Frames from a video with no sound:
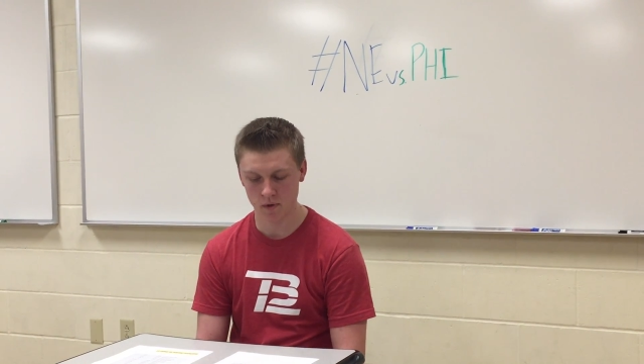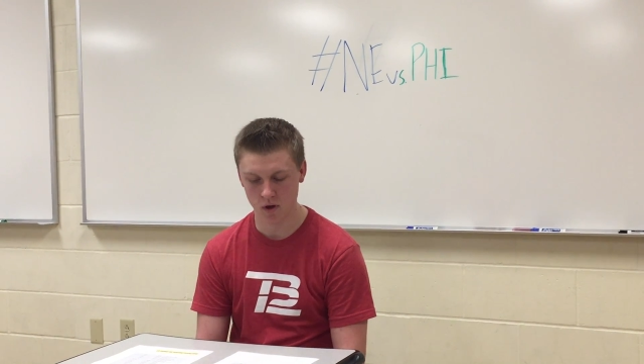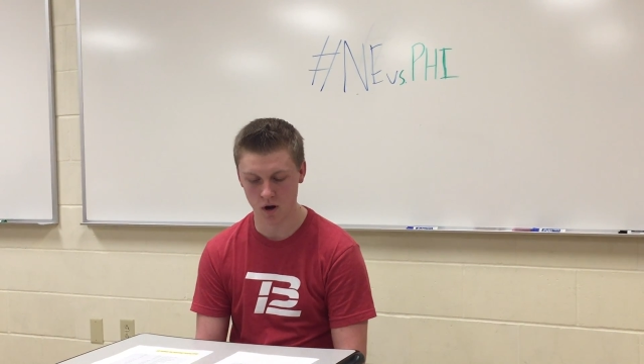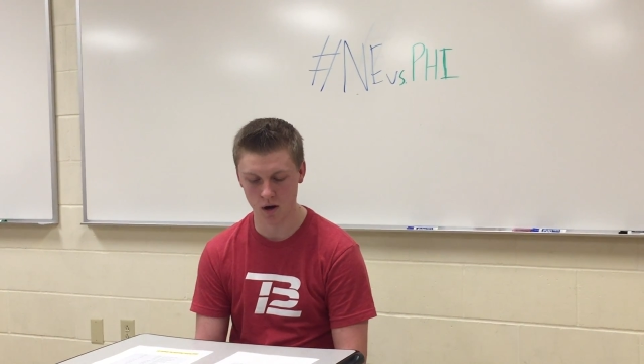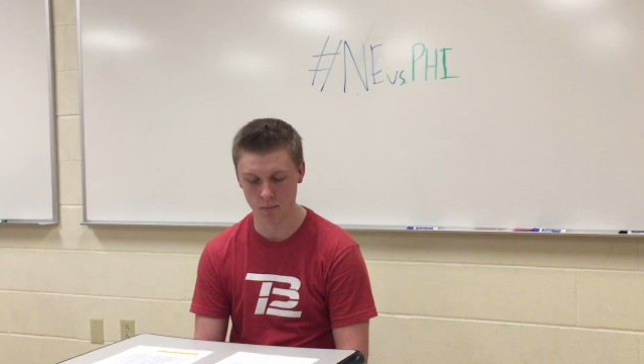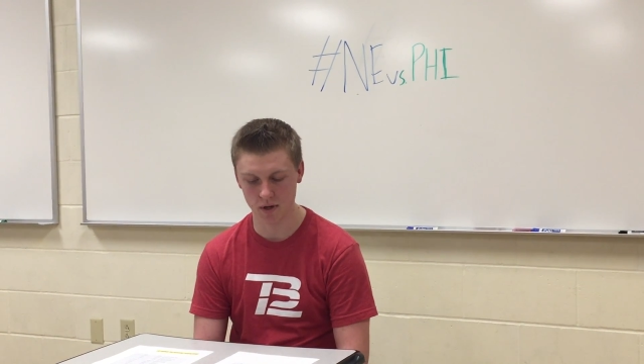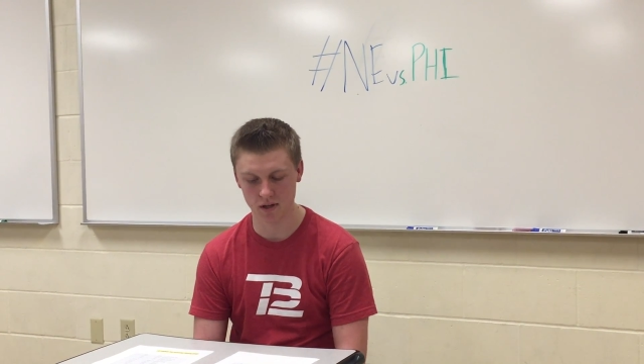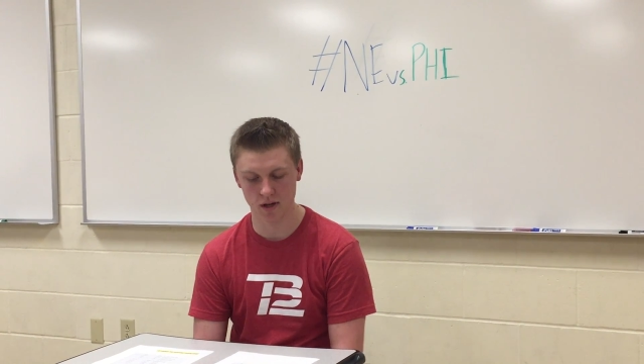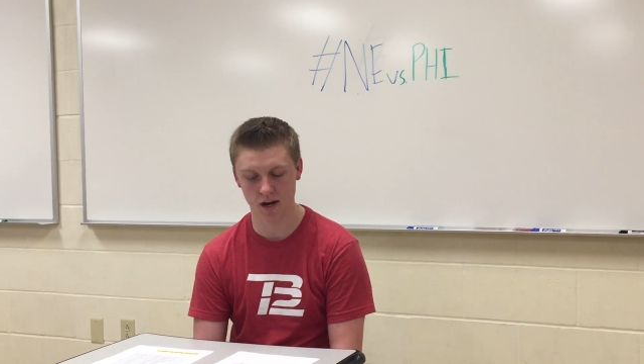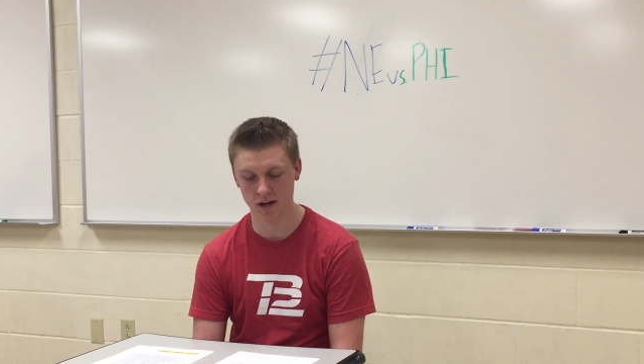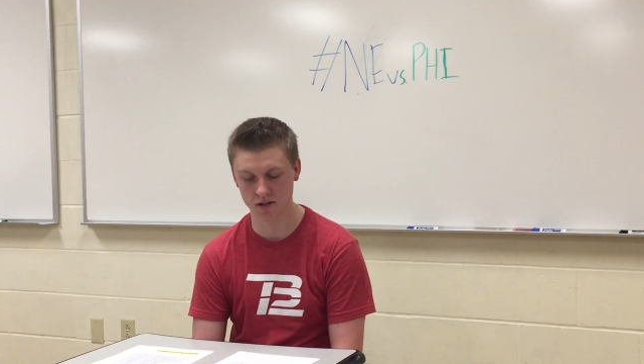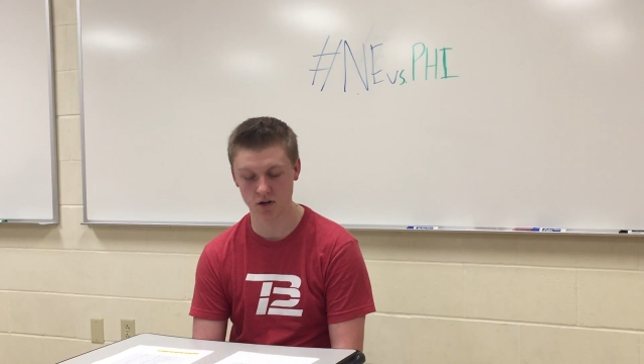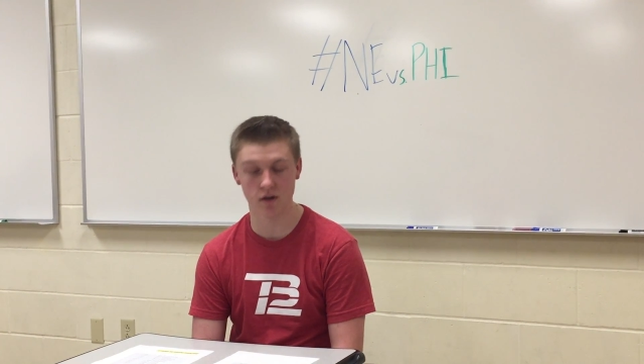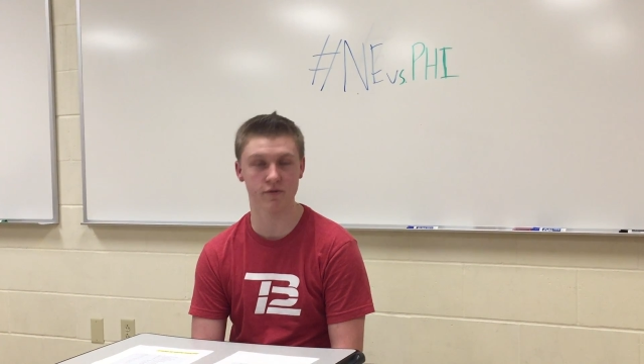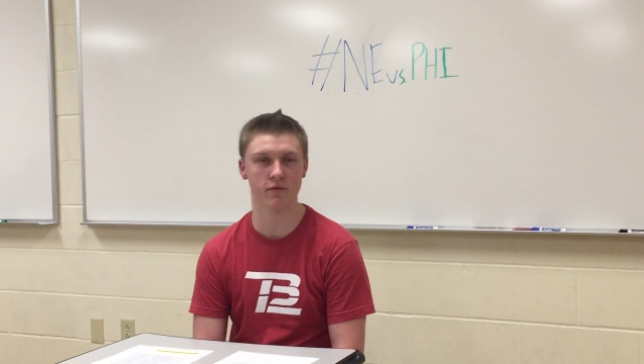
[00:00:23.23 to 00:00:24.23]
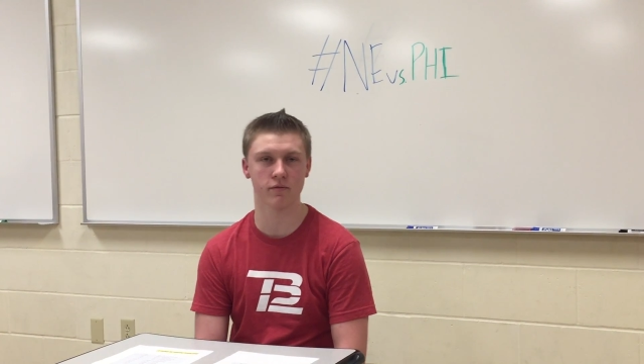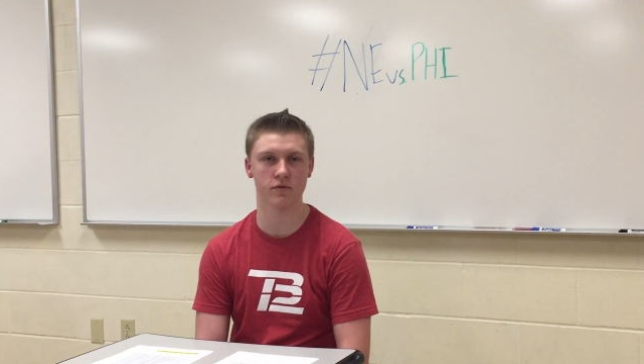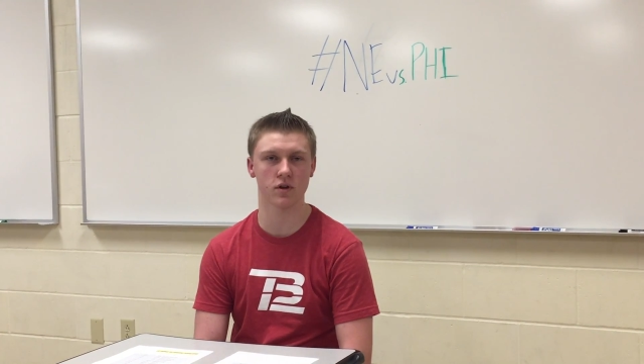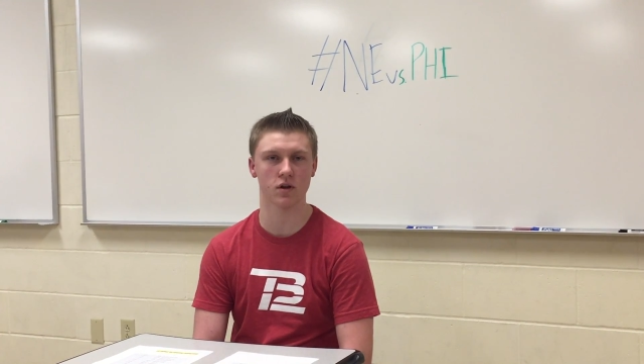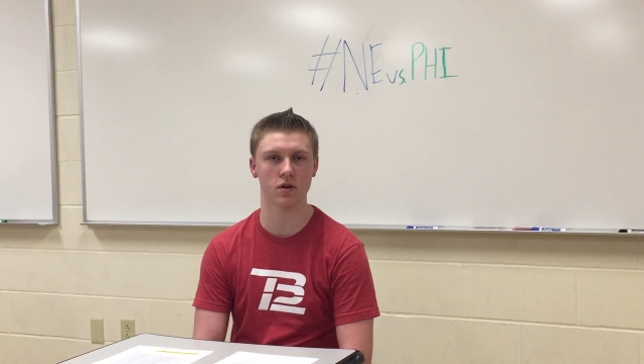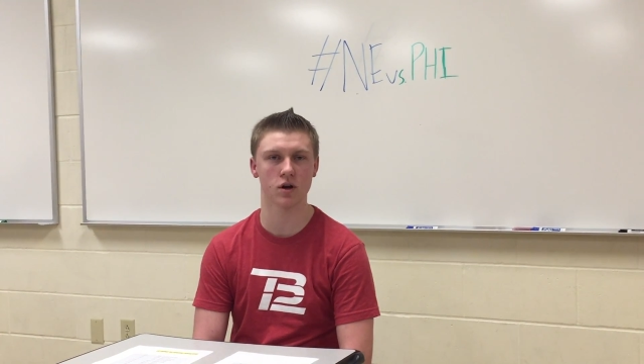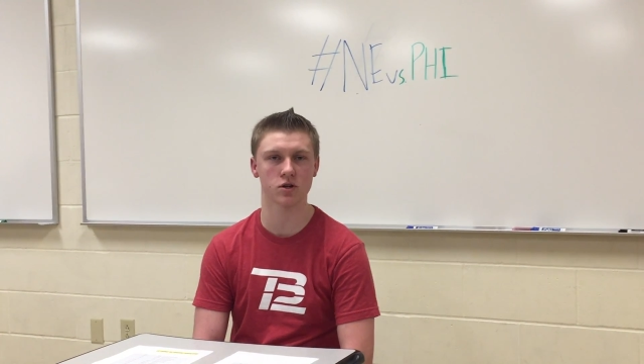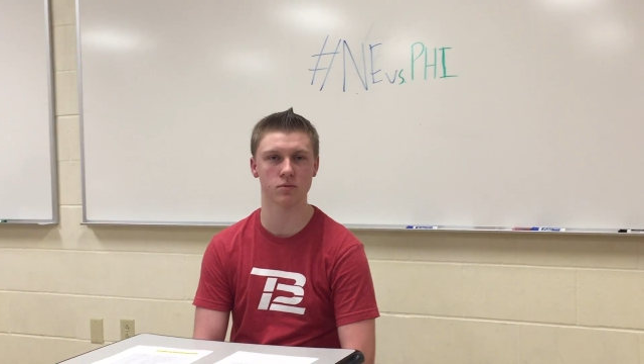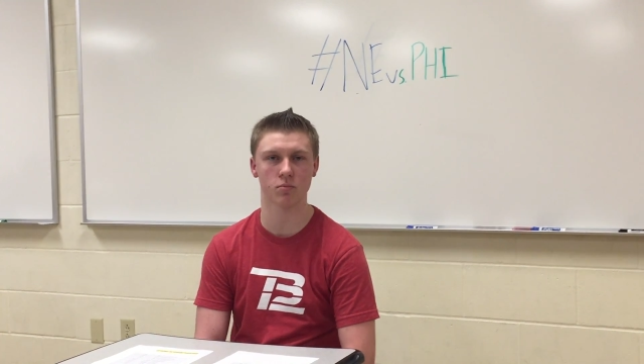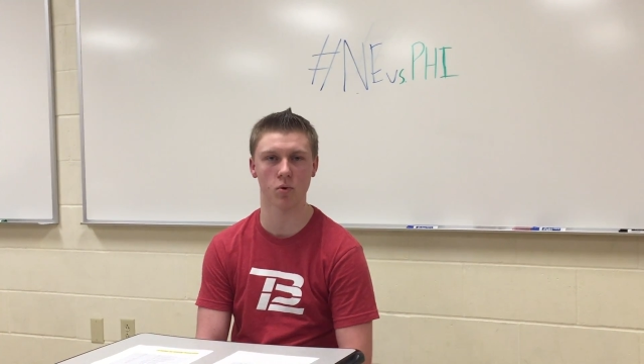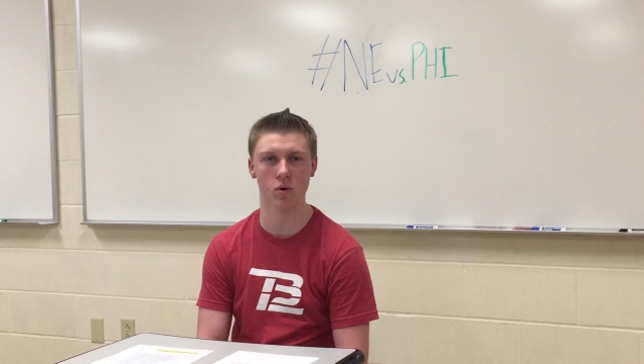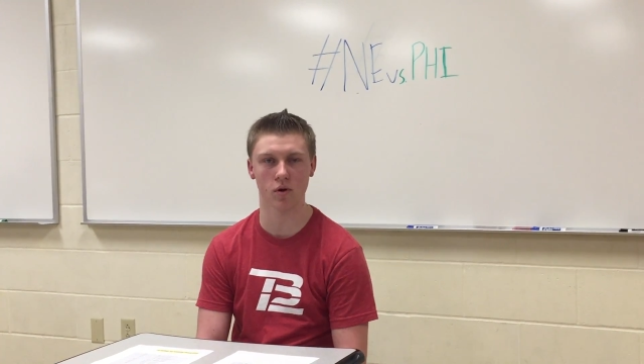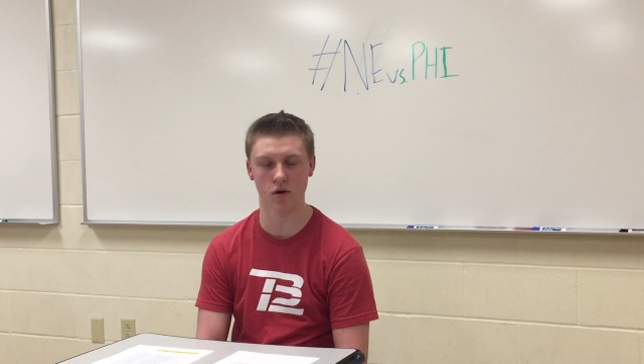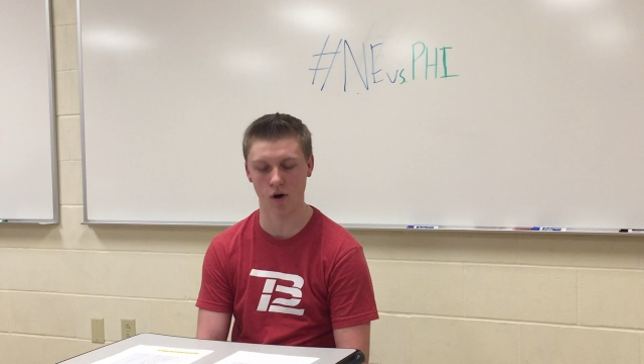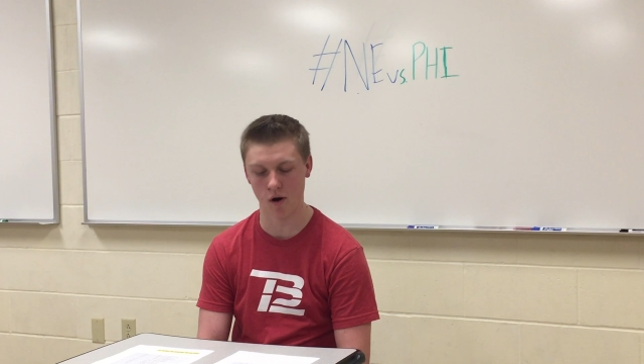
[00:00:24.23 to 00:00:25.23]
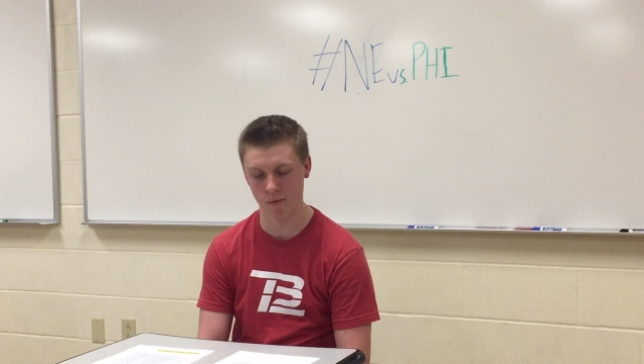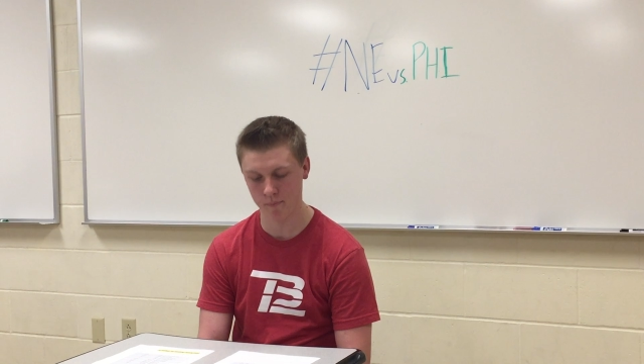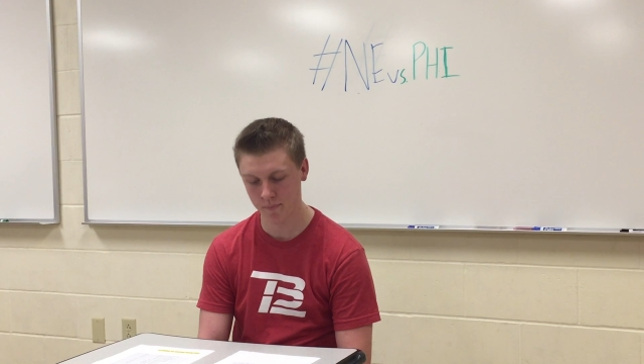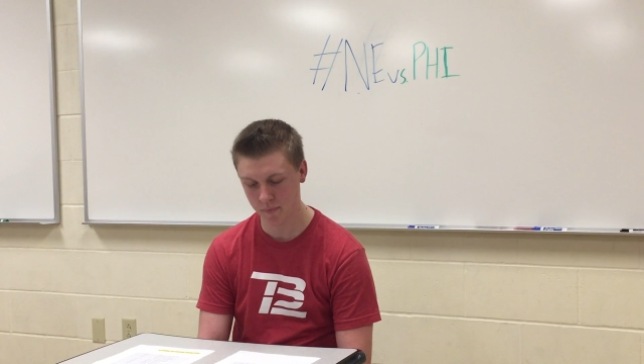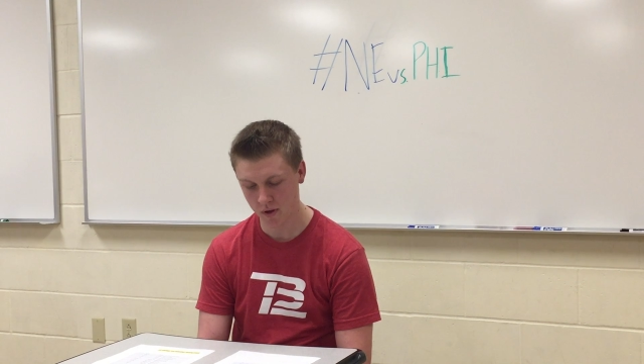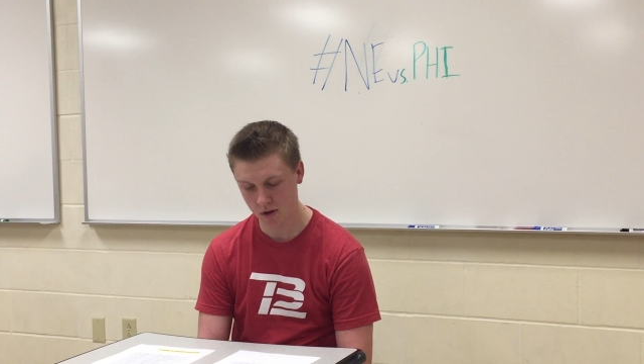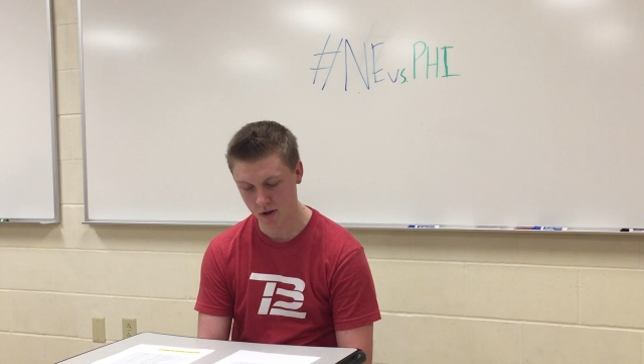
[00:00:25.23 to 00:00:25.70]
and he's off of concussion protocol.